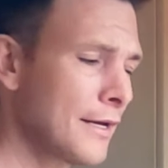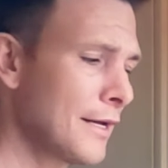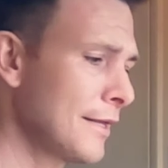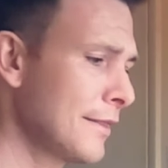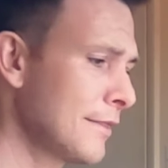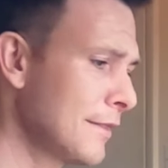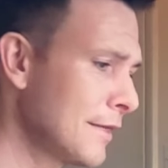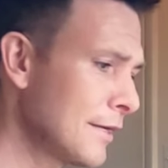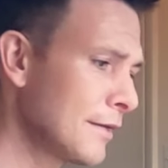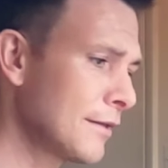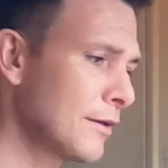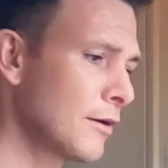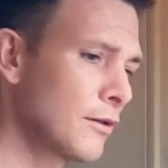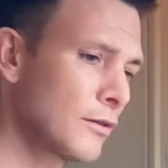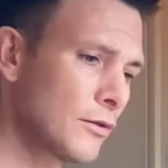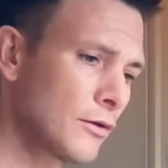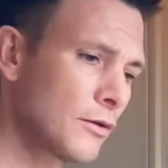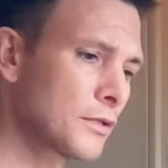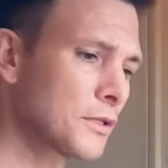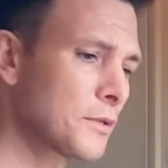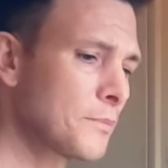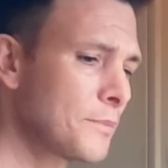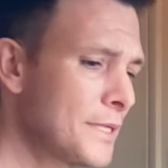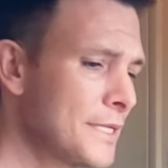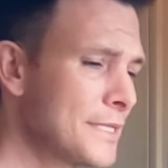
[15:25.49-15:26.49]
I think
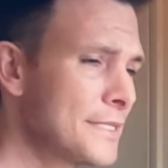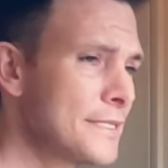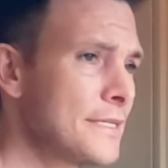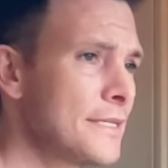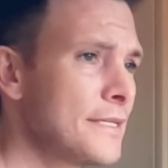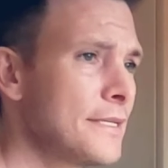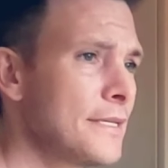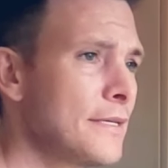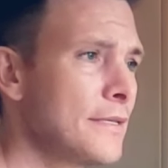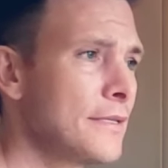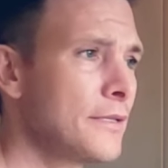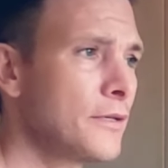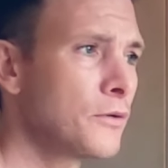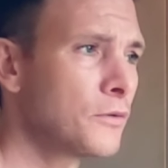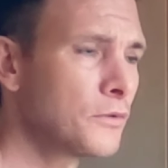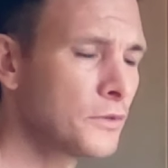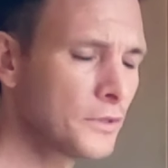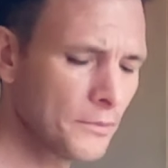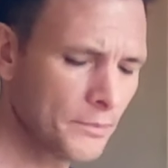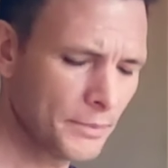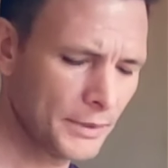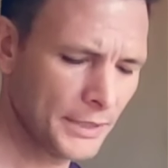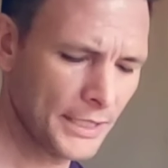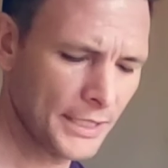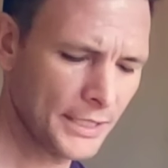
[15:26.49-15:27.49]
along the PCT, the
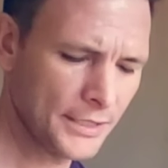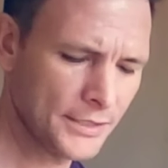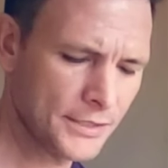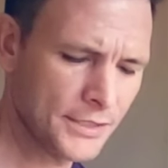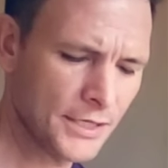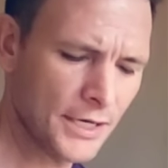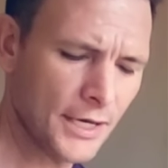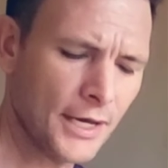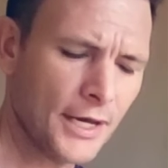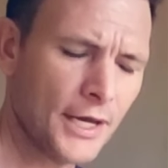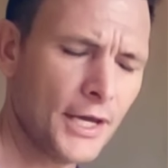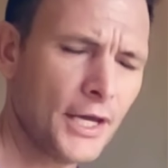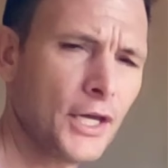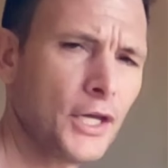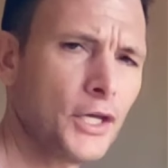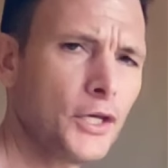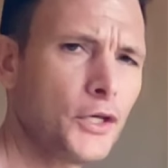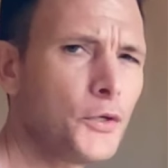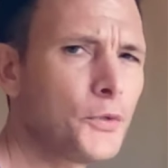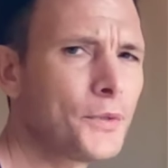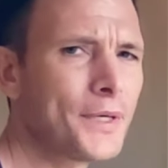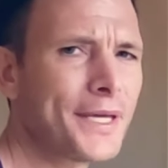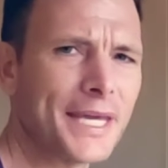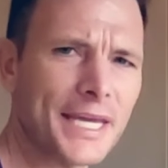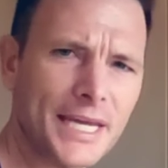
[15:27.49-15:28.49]
only place
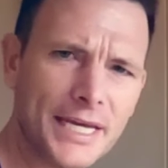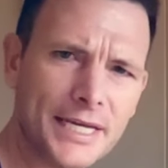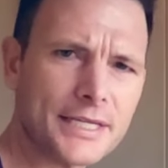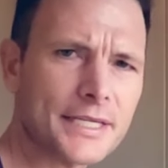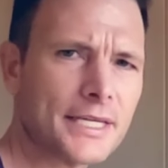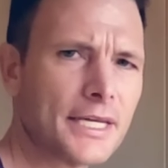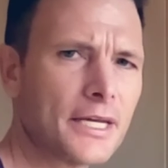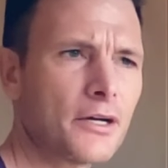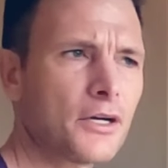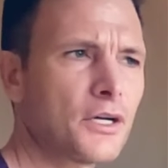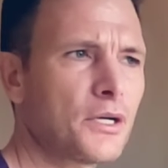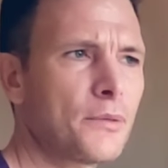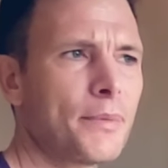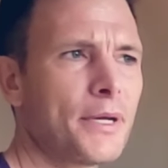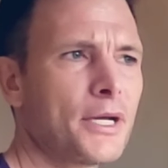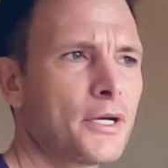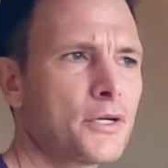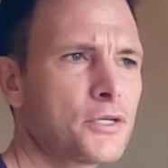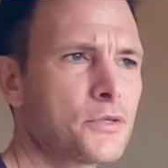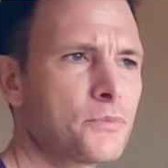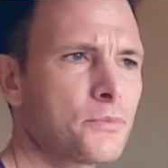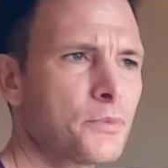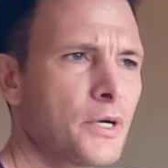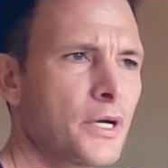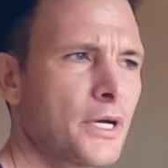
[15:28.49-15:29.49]
you can't carry
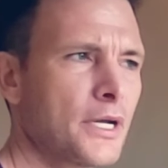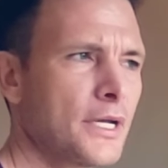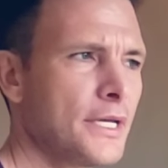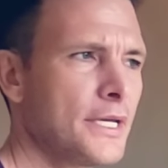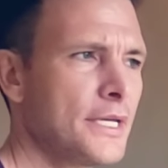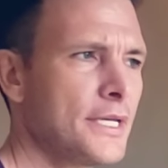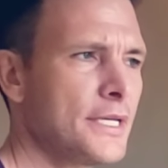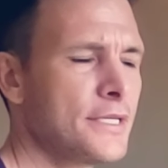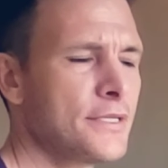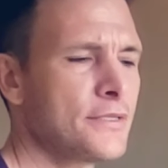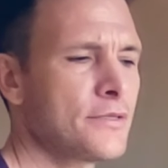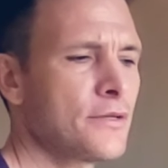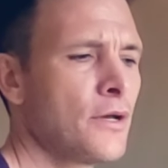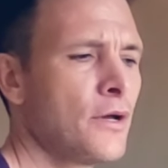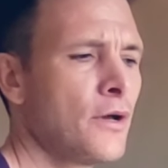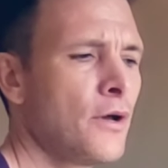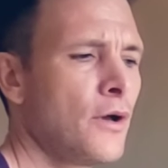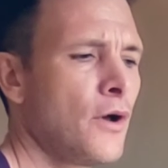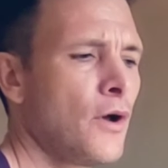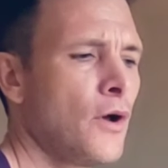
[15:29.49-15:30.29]
bear spray is